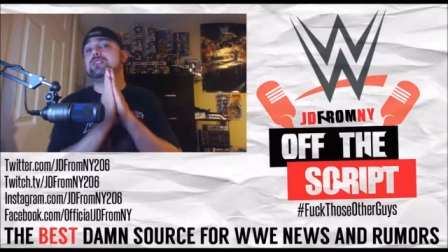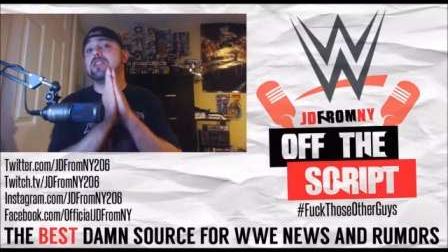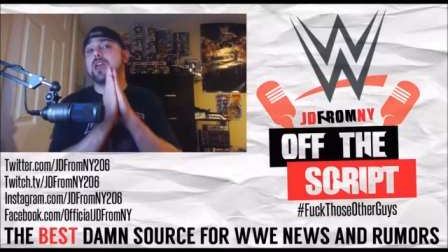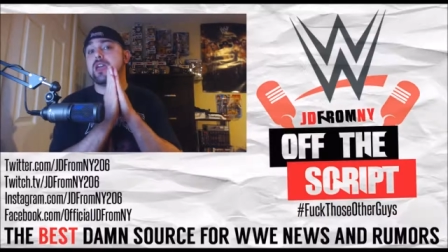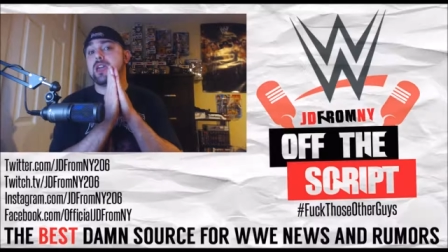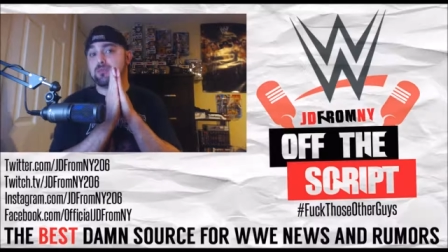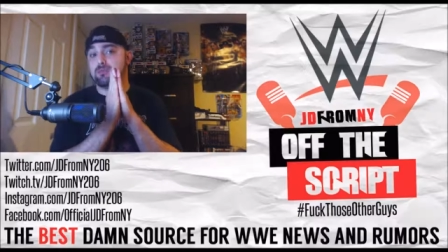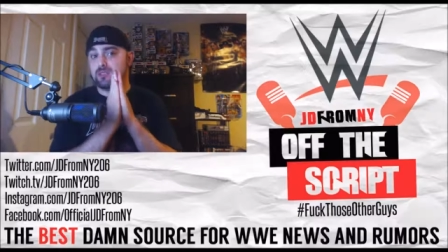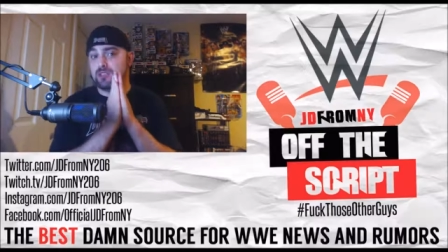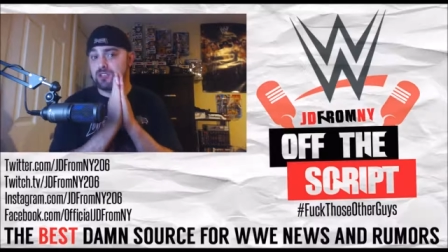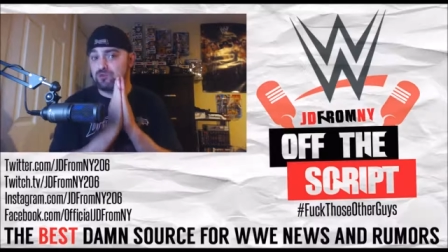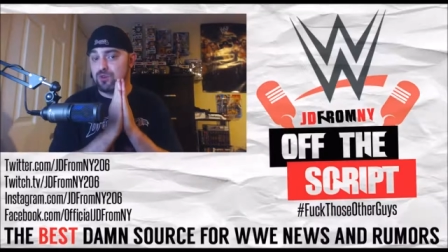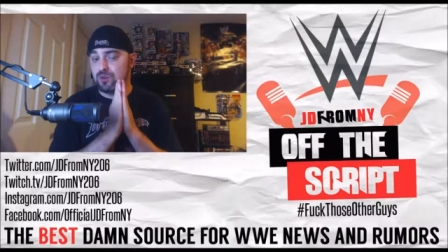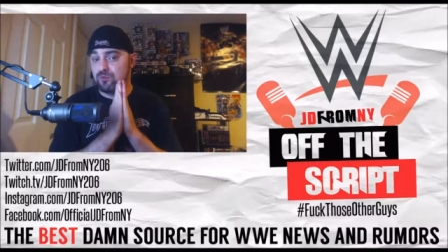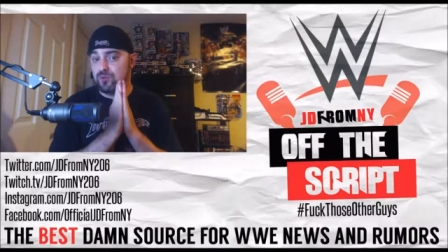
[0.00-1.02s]
be named
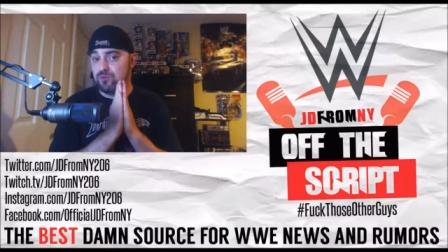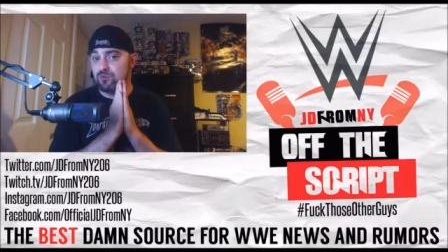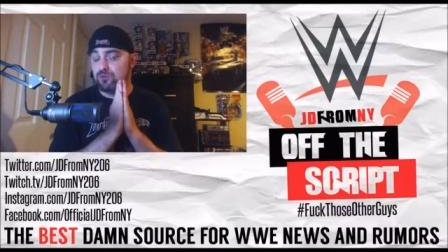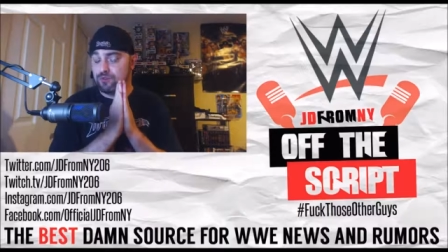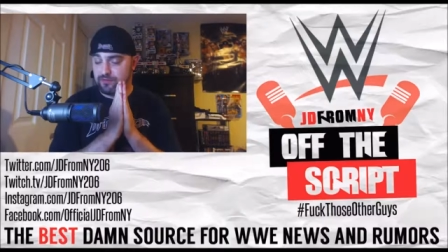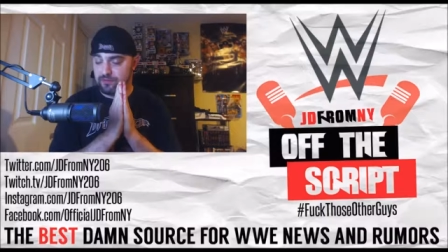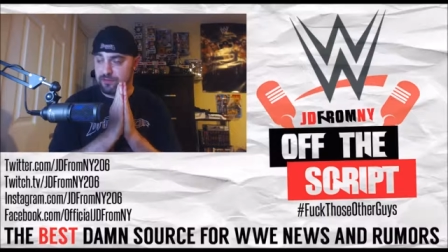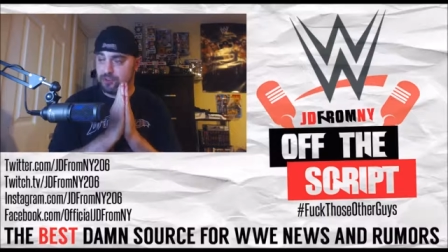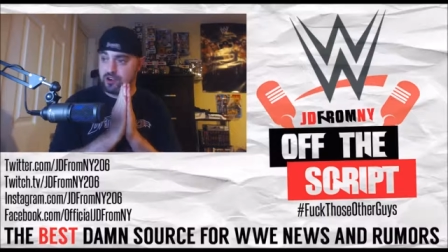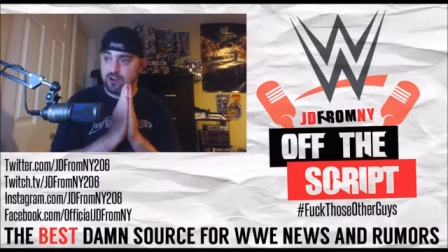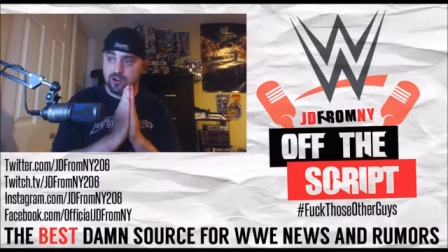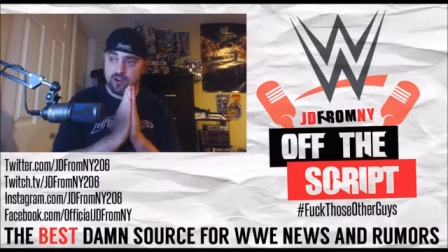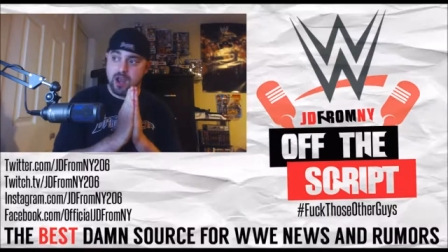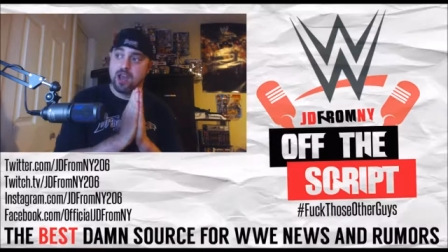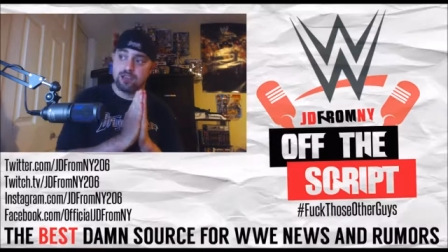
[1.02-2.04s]
is what we will refer to
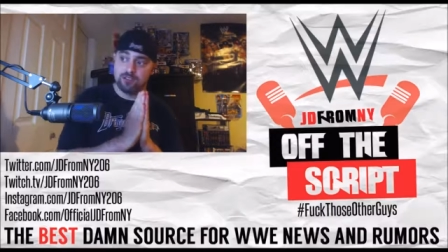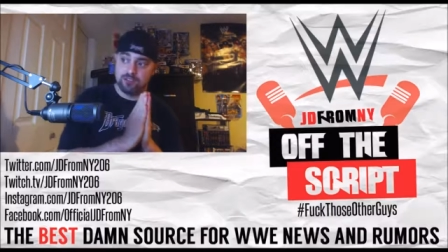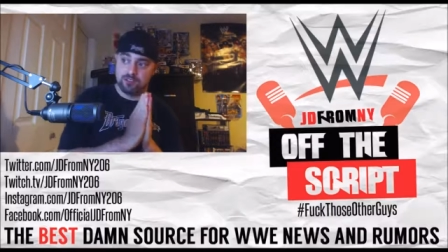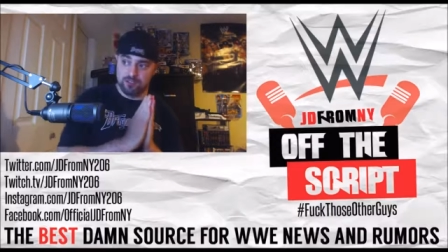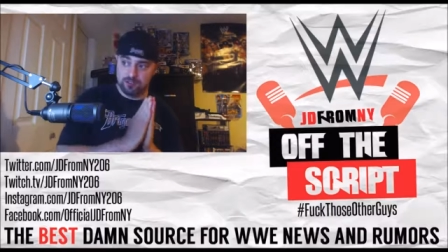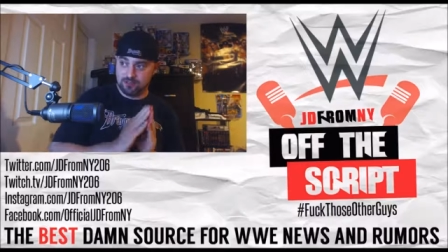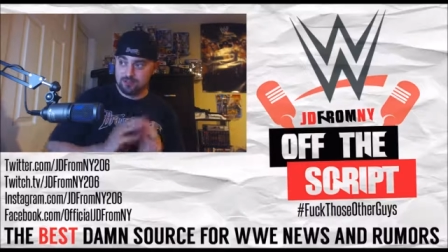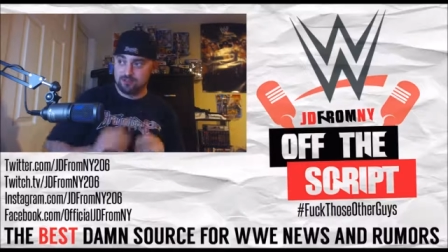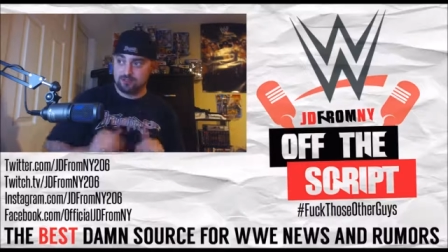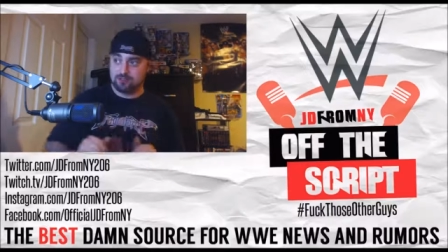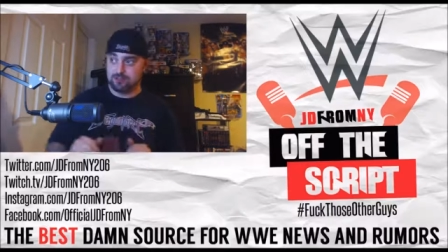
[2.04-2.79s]
her as.